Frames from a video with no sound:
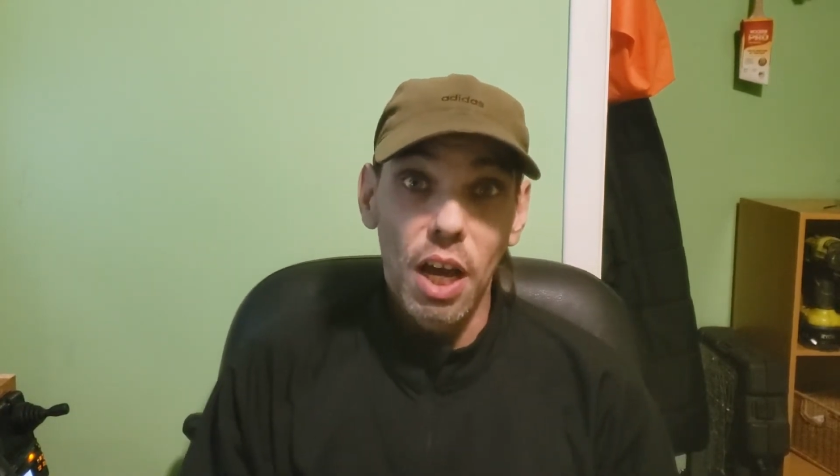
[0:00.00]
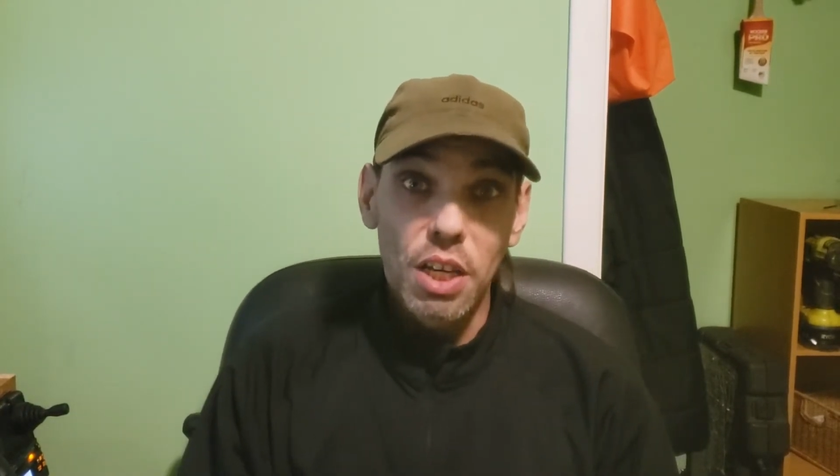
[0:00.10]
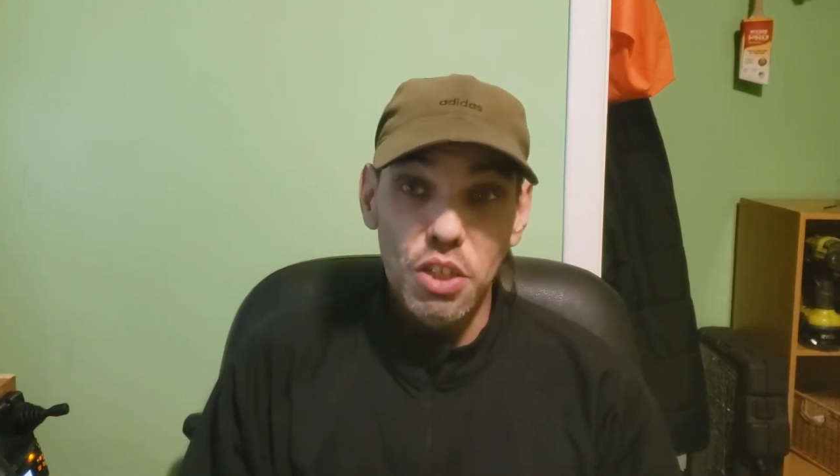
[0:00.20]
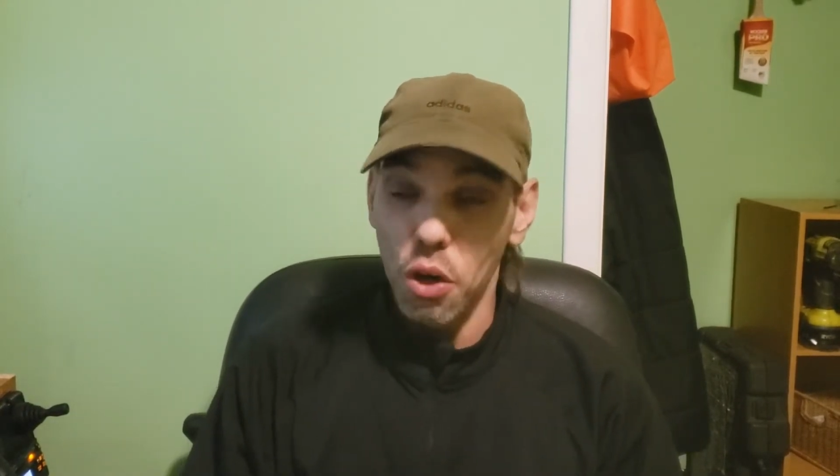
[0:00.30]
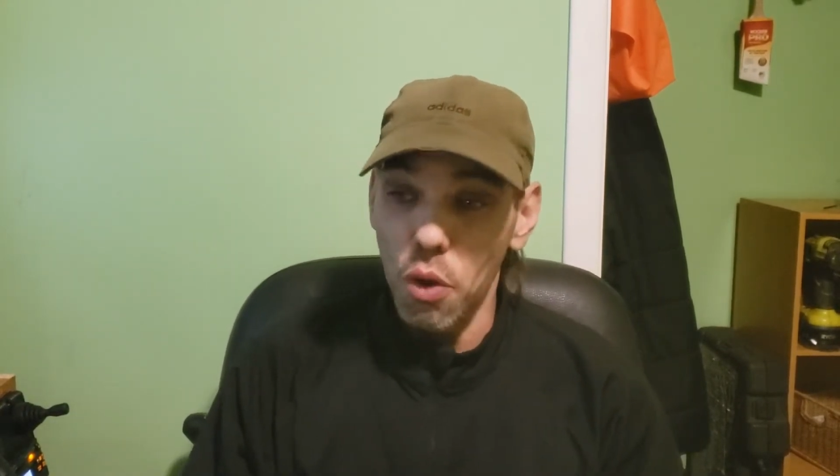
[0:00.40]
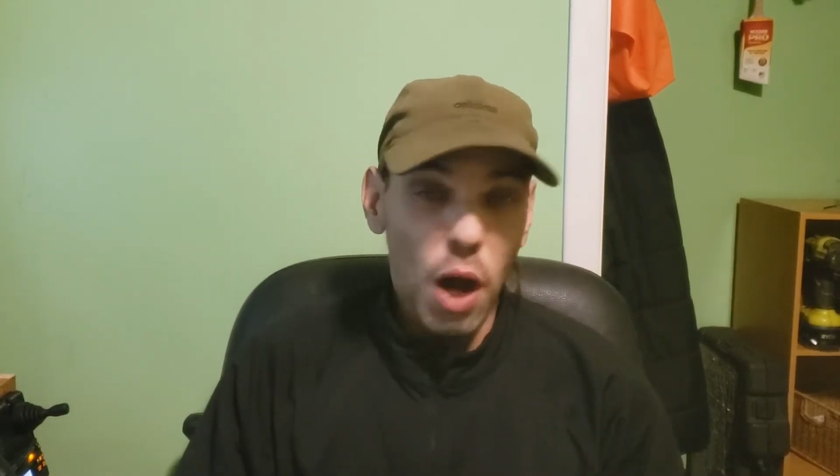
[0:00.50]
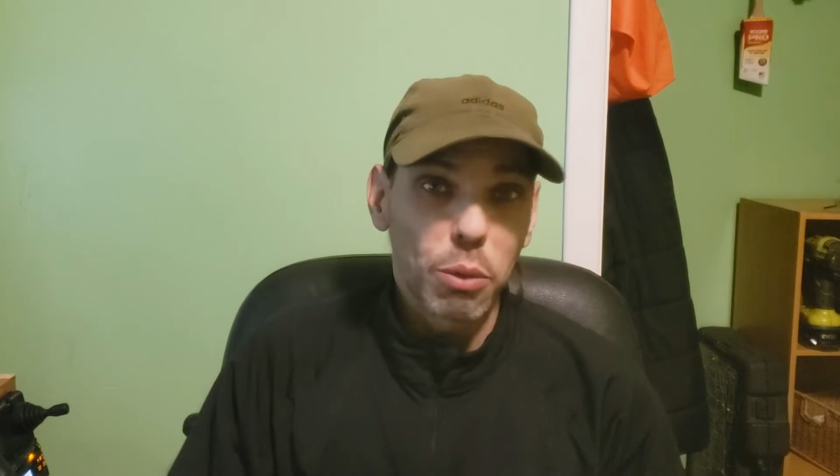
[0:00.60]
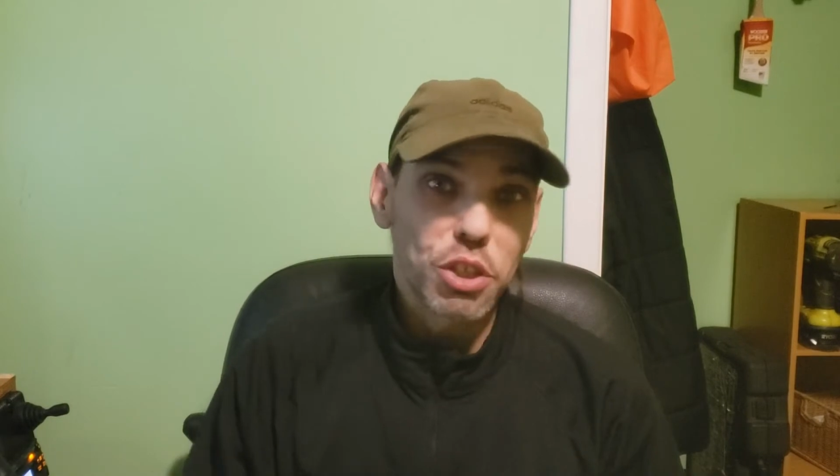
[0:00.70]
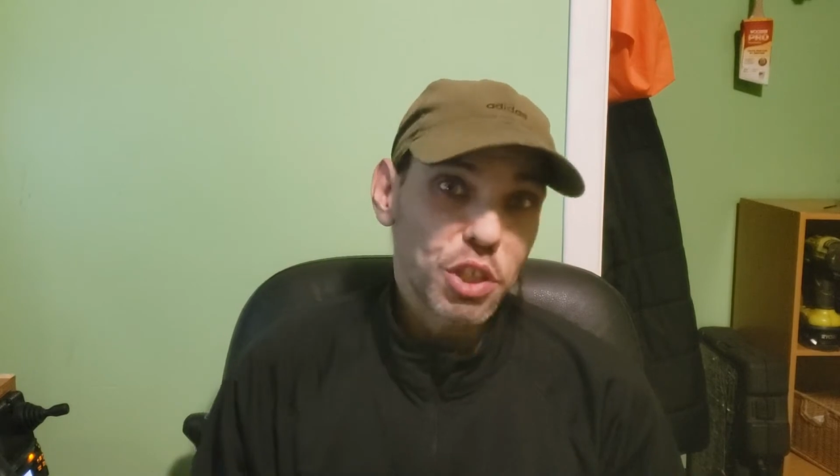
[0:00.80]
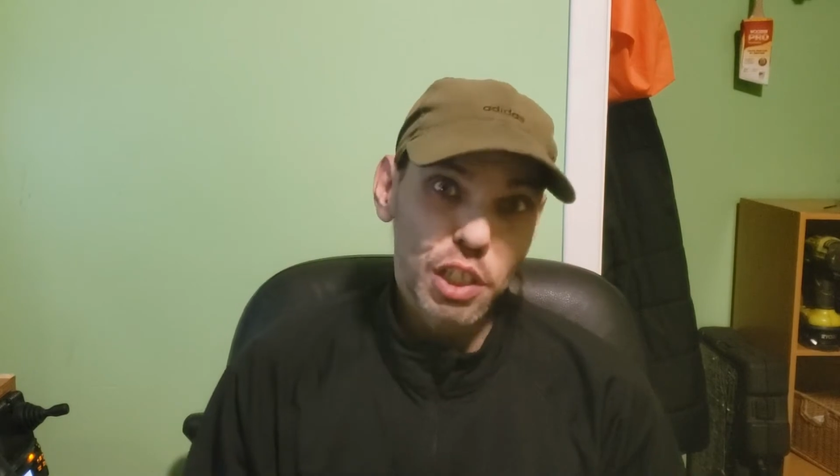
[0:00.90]
So
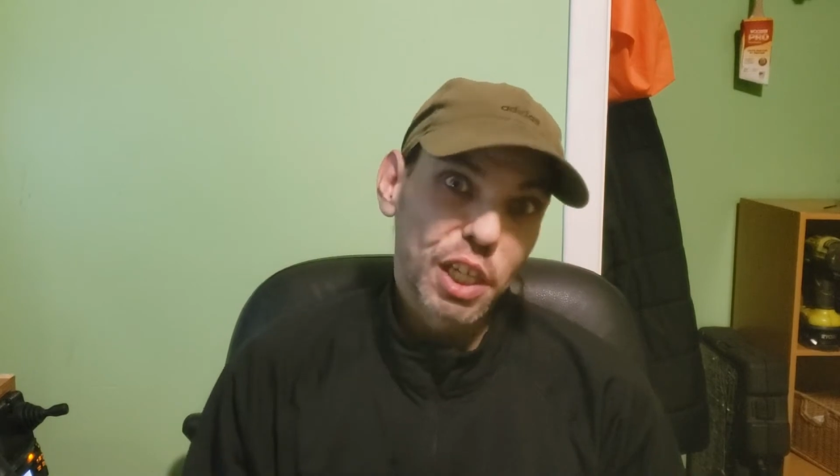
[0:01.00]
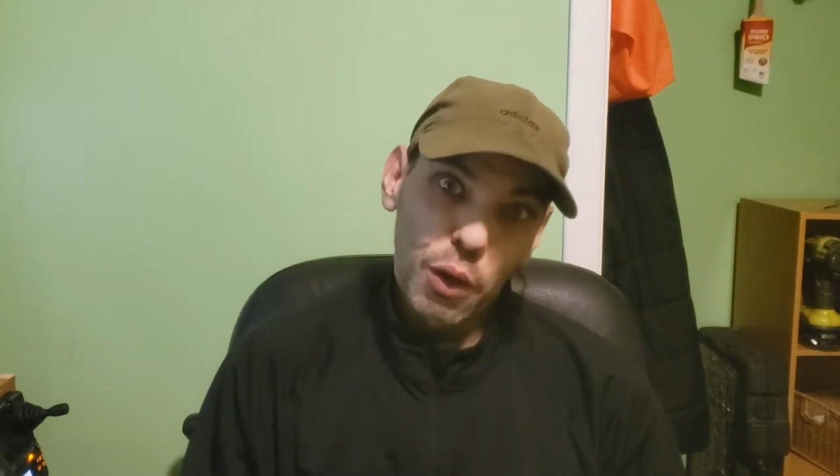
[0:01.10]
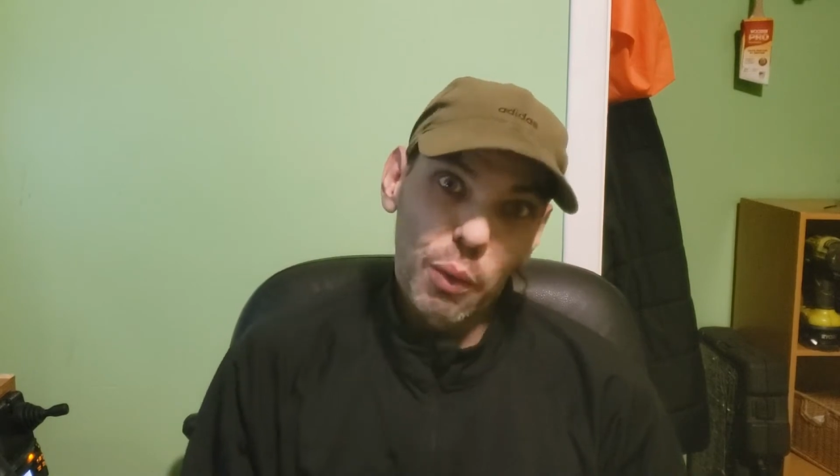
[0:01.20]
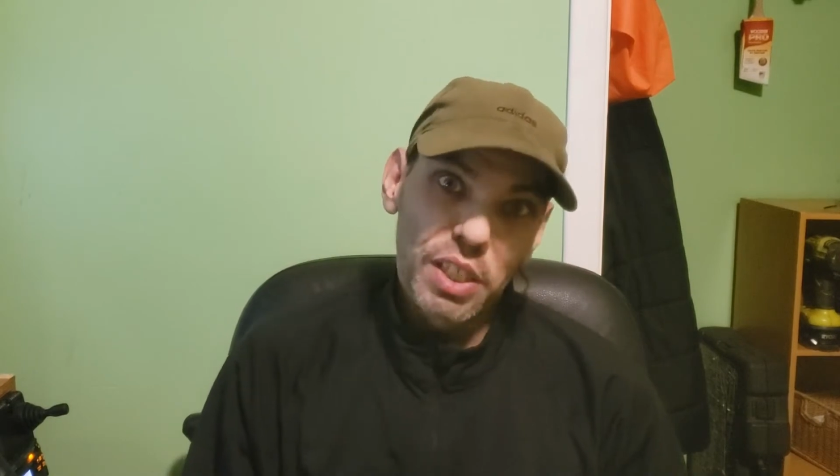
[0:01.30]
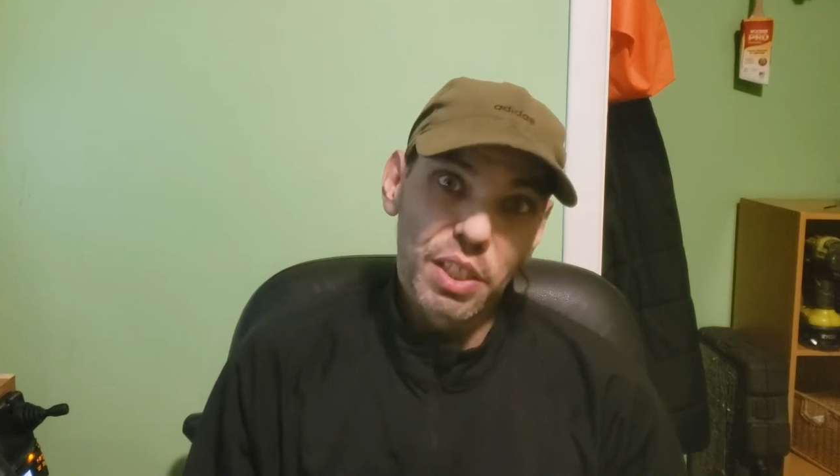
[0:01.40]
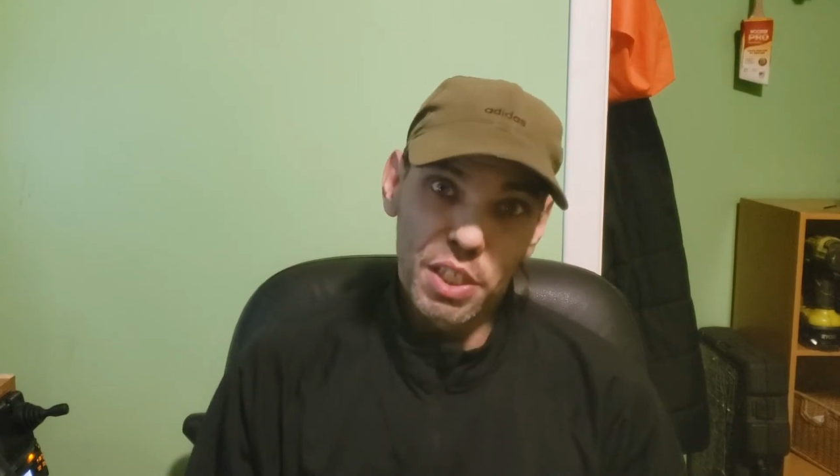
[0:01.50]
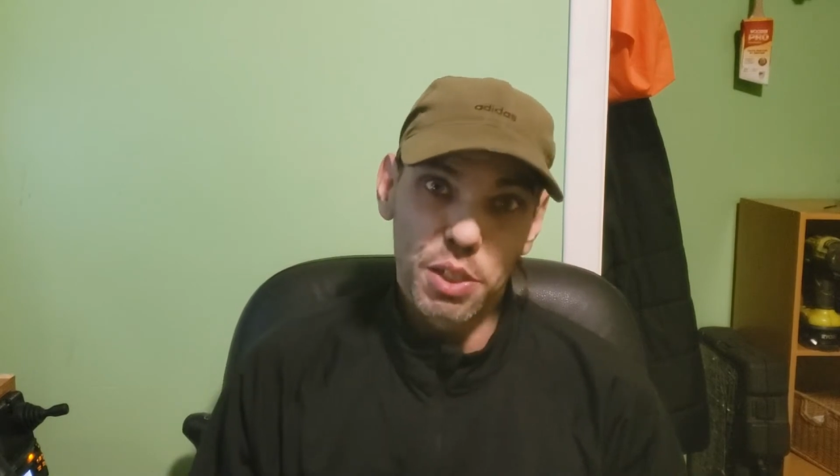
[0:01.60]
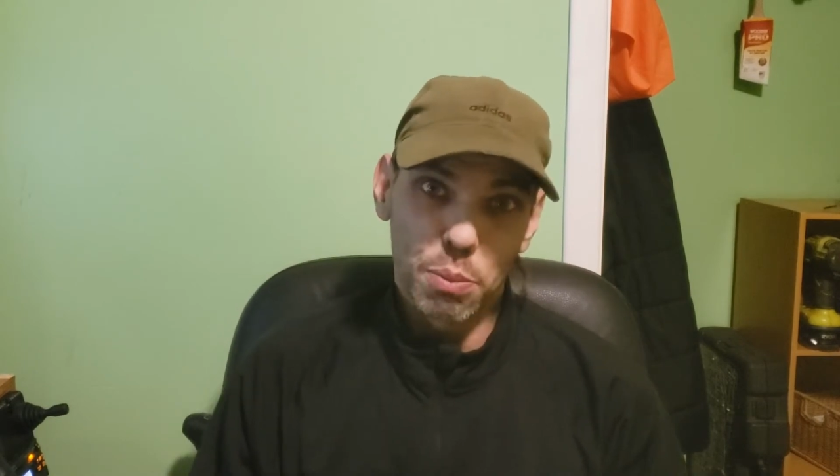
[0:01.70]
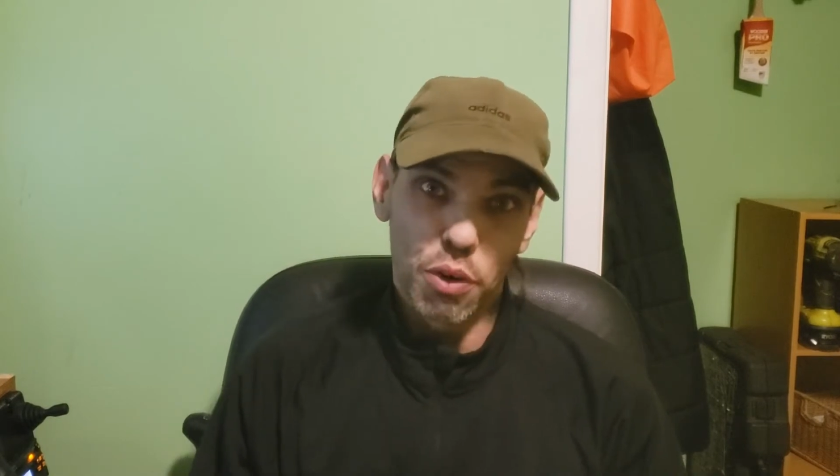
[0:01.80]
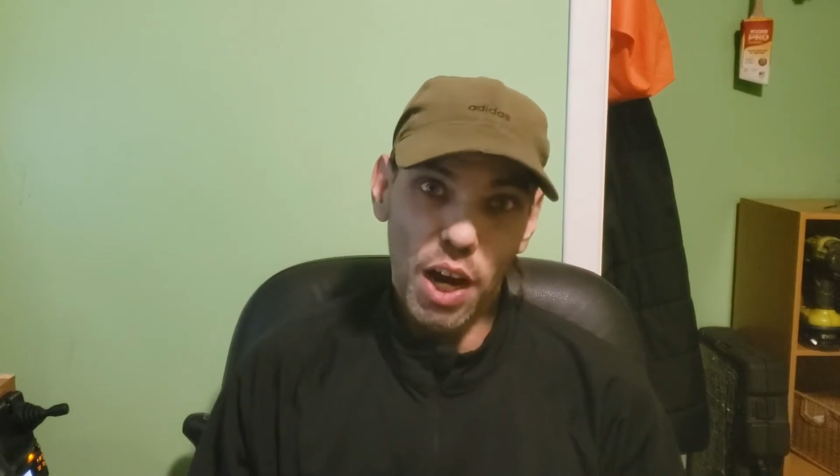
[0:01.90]
we're just going to get right to the
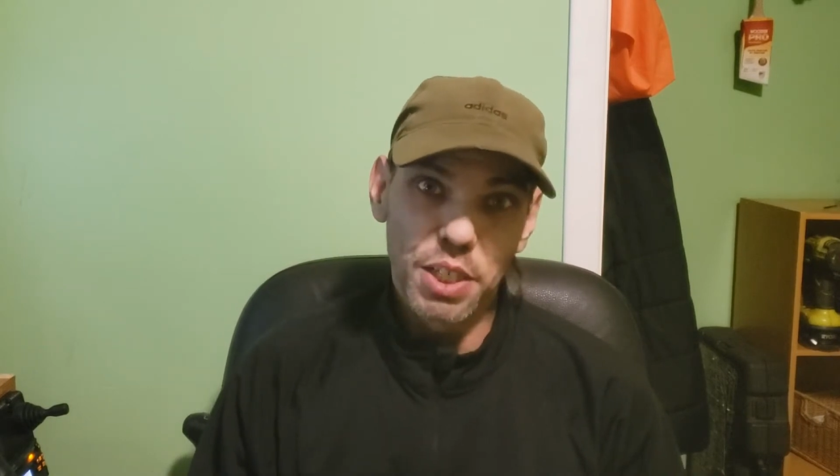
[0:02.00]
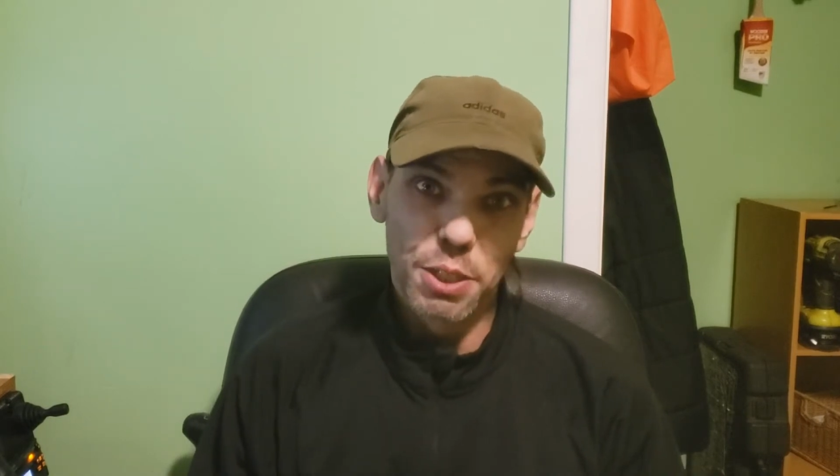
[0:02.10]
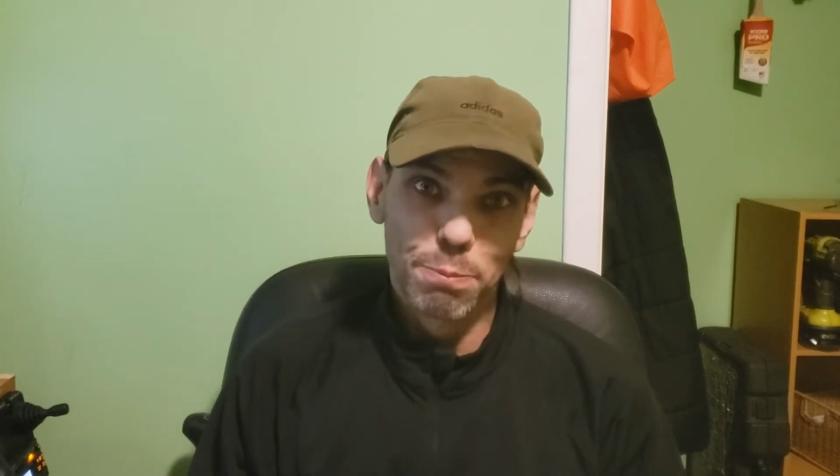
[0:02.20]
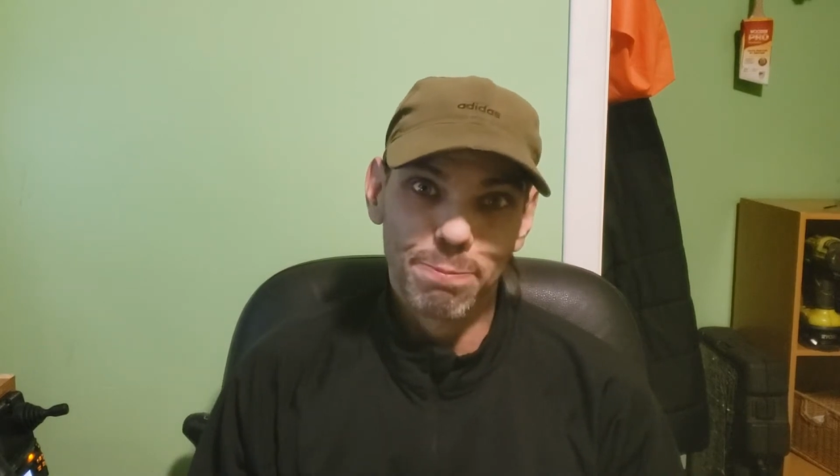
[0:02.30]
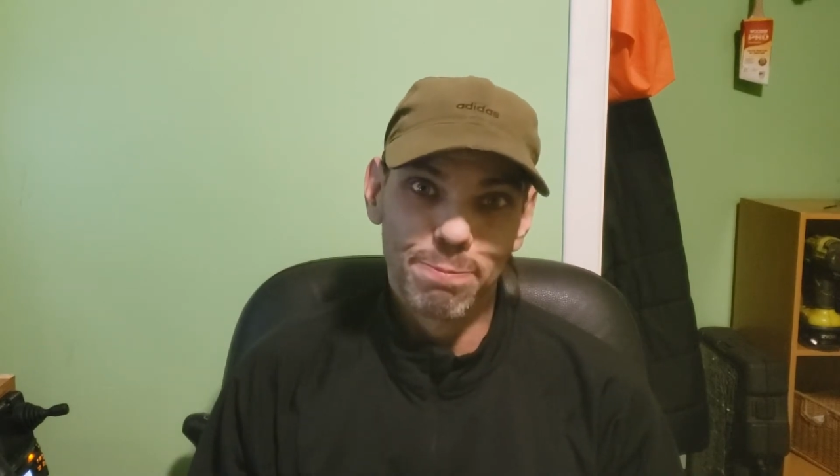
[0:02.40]
surprise.